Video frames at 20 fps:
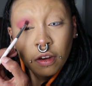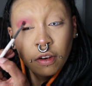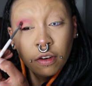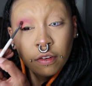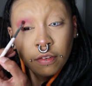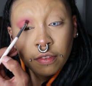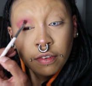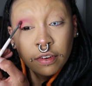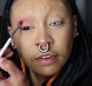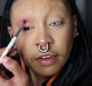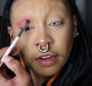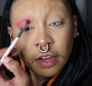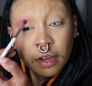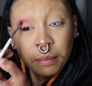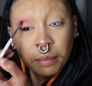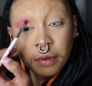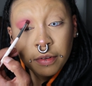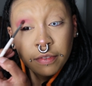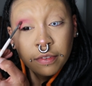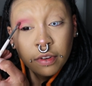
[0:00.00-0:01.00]
over
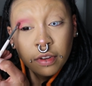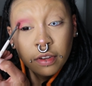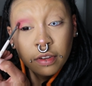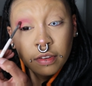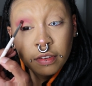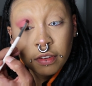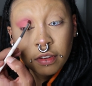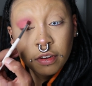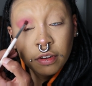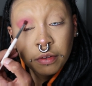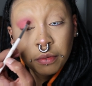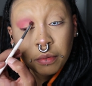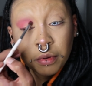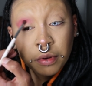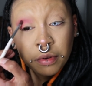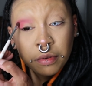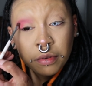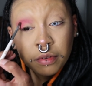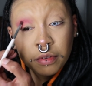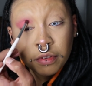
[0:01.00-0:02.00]
top of Tuxedo
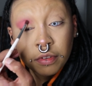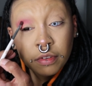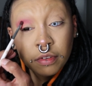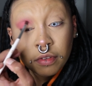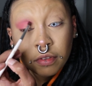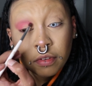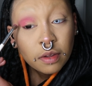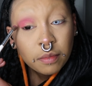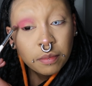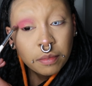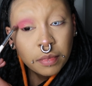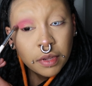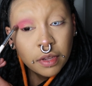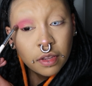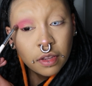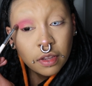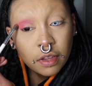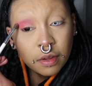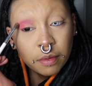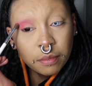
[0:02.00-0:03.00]
Rose. I'm
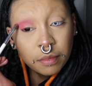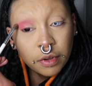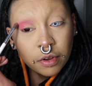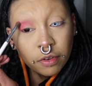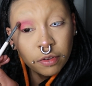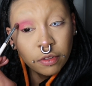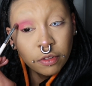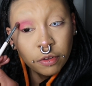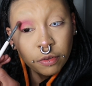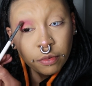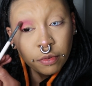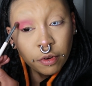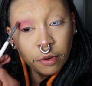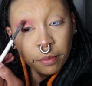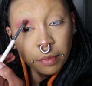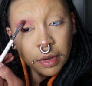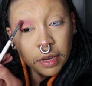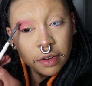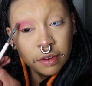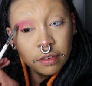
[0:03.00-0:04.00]
picking up Miracle
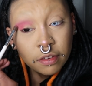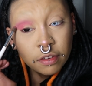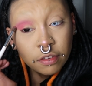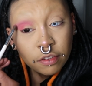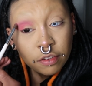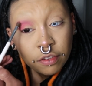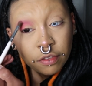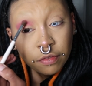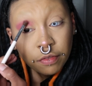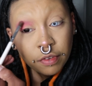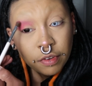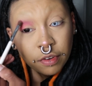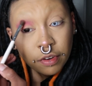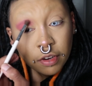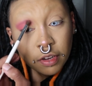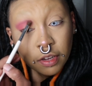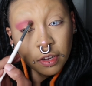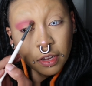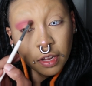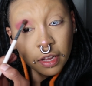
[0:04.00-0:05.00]
Romance and just
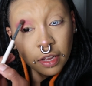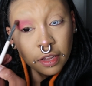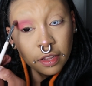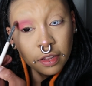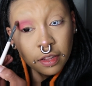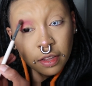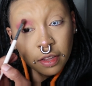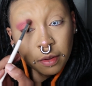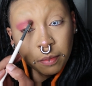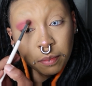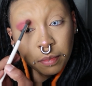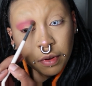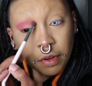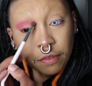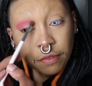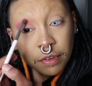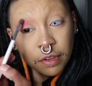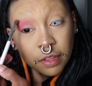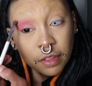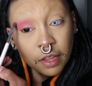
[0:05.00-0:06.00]
very lightly
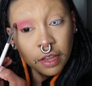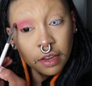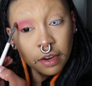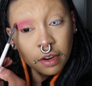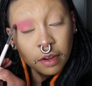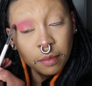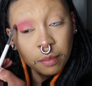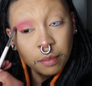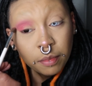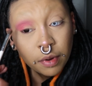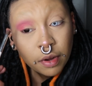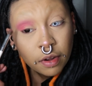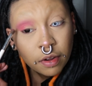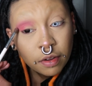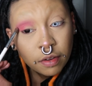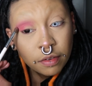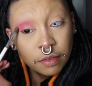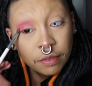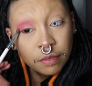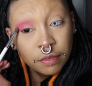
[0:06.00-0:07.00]
buffing that
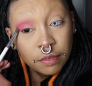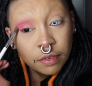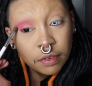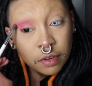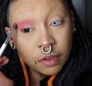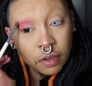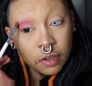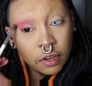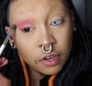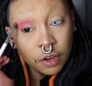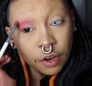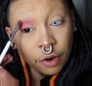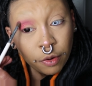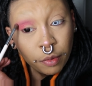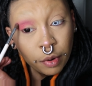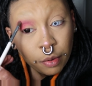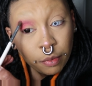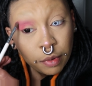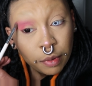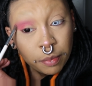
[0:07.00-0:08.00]
above
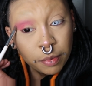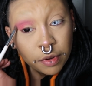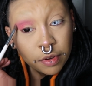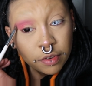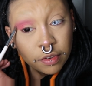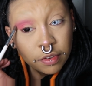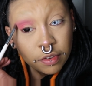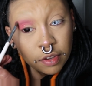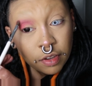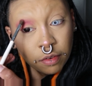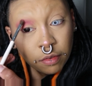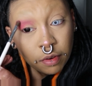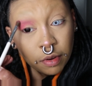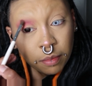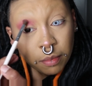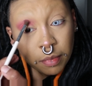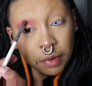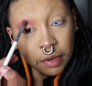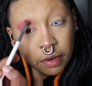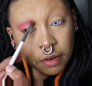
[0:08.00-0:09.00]
where we put
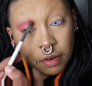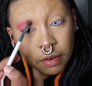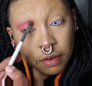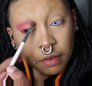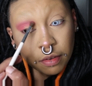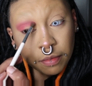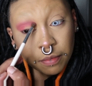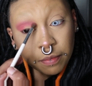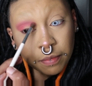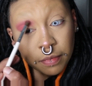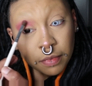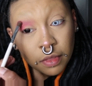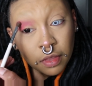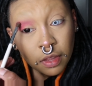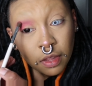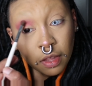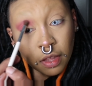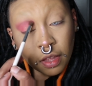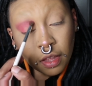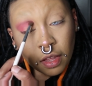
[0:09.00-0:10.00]
Secret Bear.
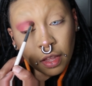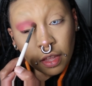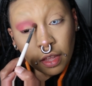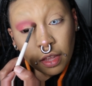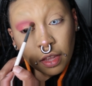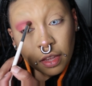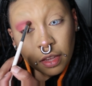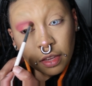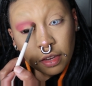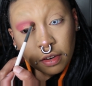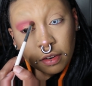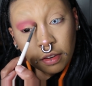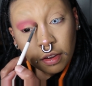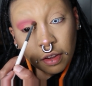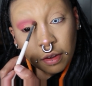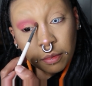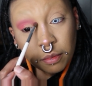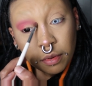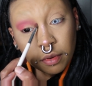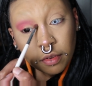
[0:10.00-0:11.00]
And
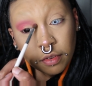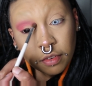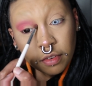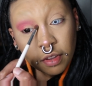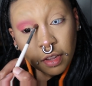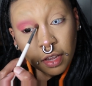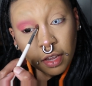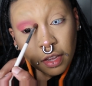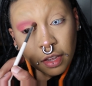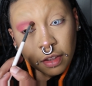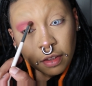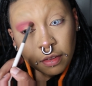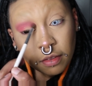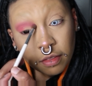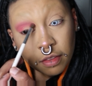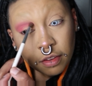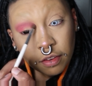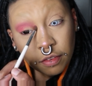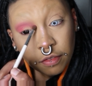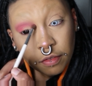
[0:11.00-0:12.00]
I will say
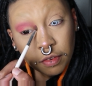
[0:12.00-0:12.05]
this